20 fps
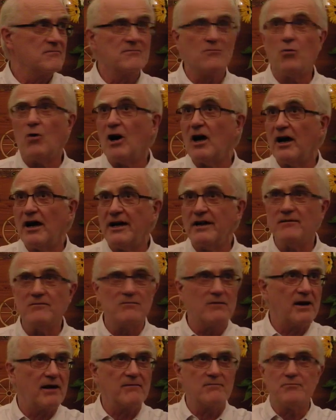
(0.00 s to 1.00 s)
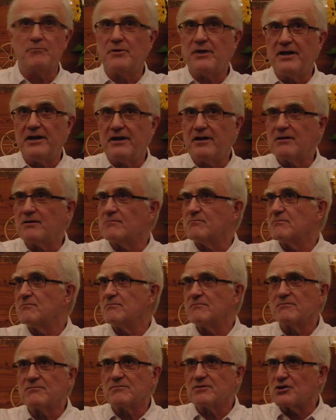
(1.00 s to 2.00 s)
wine, beer,
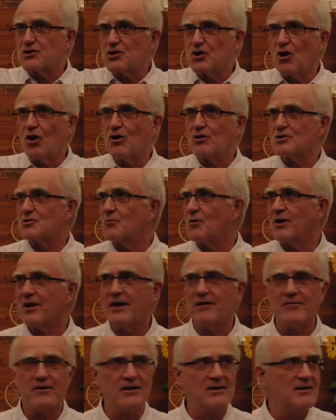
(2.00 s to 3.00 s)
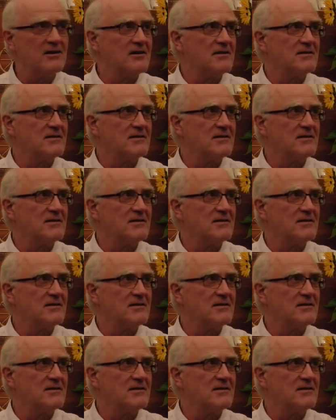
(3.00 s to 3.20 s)
scotch, whatever,